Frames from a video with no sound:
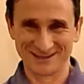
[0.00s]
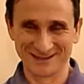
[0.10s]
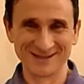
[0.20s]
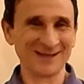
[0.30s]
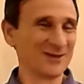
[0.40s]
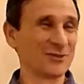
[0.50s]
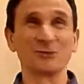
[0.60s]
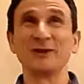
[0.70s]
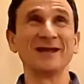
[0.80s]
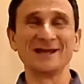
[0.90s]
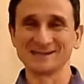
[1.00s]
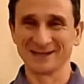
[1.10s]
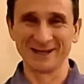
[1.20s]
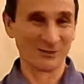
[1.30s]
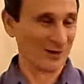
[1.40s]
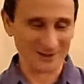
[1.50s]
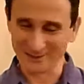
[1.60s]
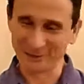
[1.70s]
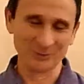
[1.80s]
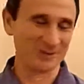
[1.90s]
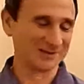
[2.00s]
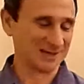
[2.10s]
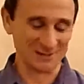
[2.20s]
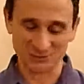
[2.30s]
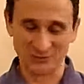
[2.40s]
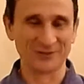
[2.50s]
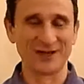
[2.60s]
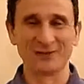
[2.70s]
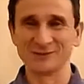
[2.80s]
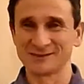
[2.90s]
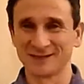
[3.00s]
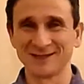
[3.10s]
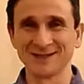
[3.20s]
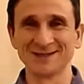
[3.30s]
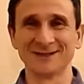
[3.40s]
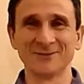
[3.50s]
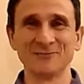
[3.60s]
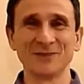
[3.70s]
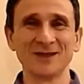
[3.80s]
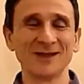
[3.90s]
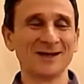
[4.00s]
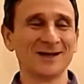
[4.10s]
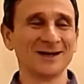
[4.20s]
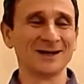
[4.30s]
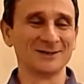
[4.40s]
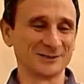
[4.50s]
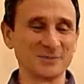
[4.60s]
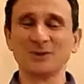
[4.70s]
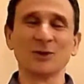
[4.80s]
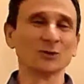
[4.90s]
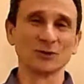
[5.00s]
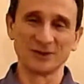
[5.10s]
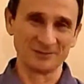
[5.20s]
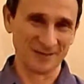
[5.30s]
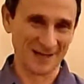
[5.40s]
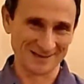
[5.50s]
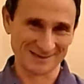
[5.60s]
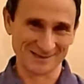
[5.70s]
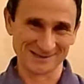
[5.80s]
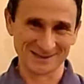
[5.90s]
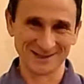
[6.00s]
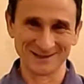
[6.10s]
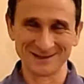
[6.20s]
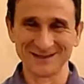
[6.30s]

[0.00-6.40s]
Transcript: And 3 days later, I cleared my schedule, and that was it. And there's been no looking back since then.